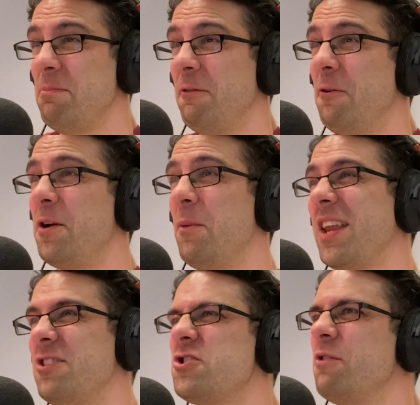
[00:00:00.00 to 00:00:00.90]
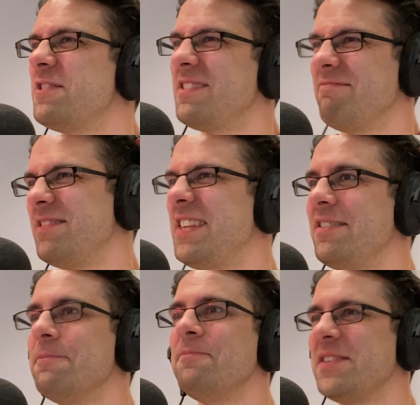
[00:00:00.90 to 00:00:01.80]
before your wedding? Just sort of... It's
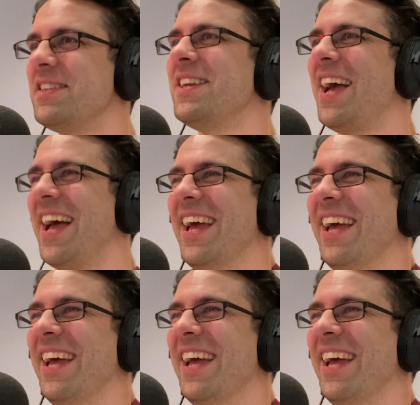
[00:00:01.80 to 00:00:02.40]
tense and...